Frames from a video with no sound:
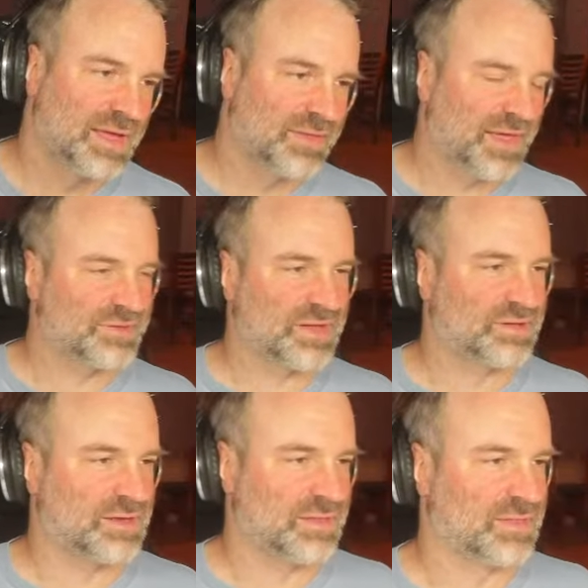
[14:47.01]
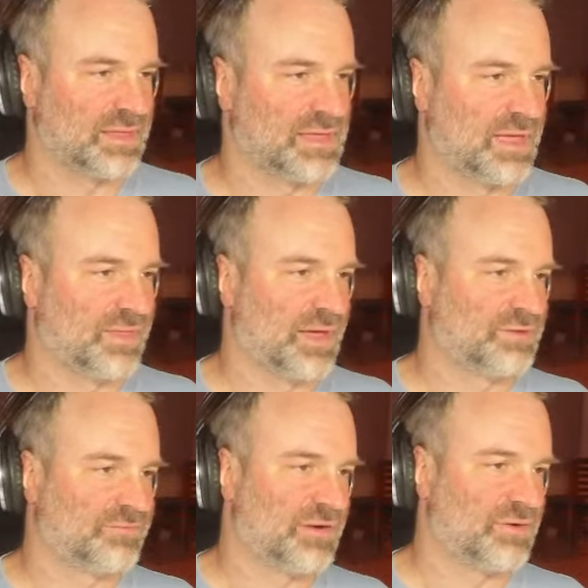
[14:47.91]
That's actually, that
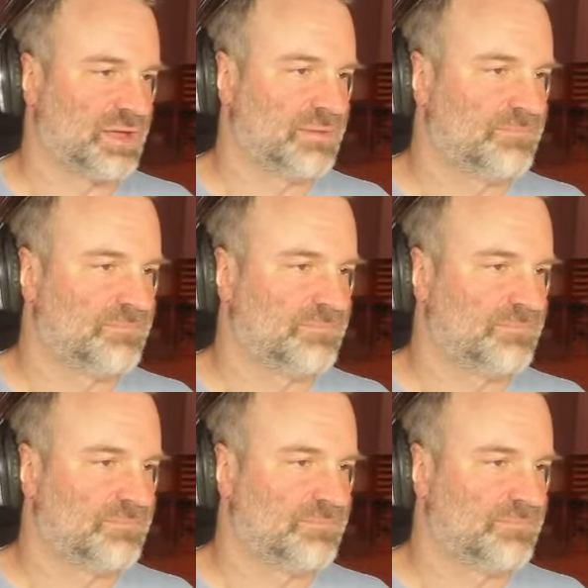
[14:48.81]
is a very